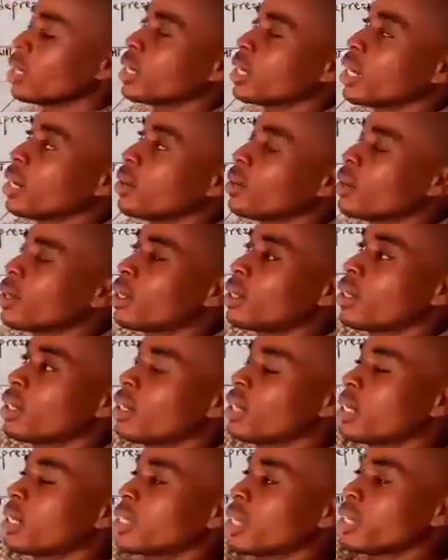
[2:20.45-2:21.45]
Now,
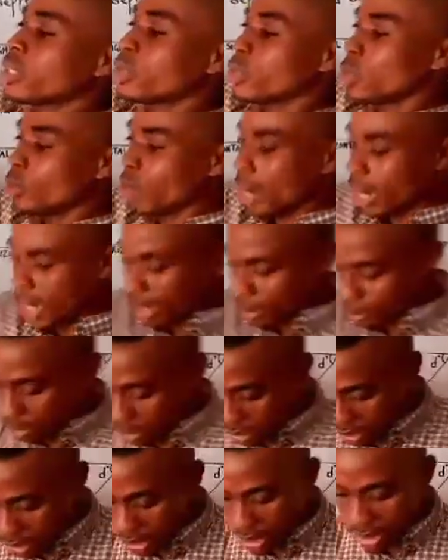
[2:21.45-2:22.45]
let's assume I am
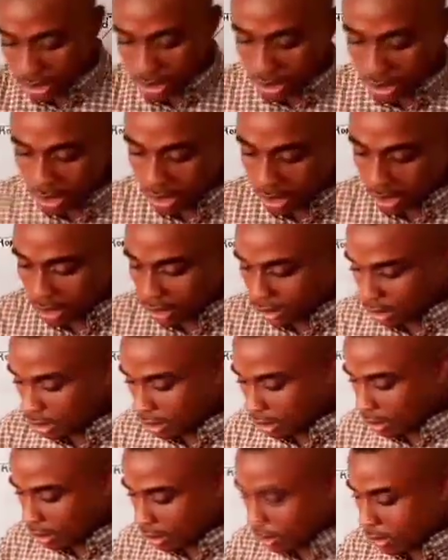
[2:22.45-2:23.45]
standing here,
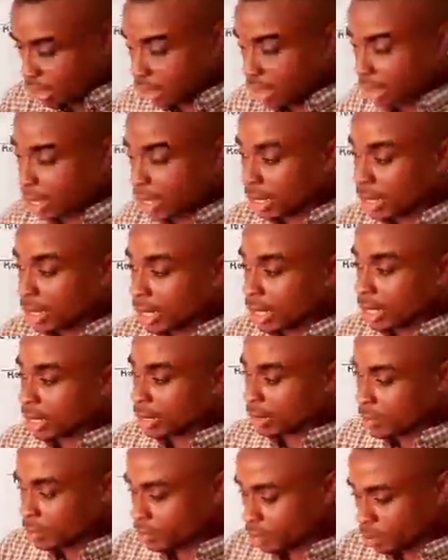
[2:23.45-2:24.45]
and
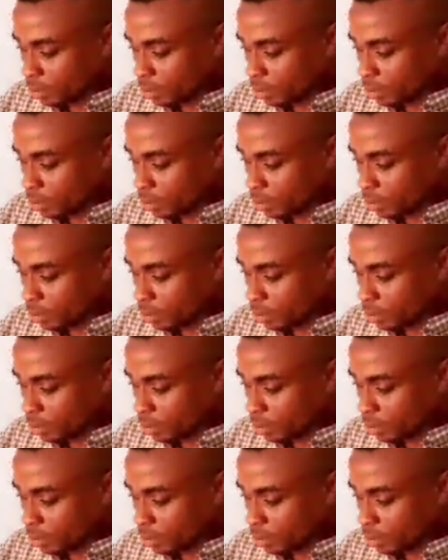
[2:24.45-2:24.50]
then,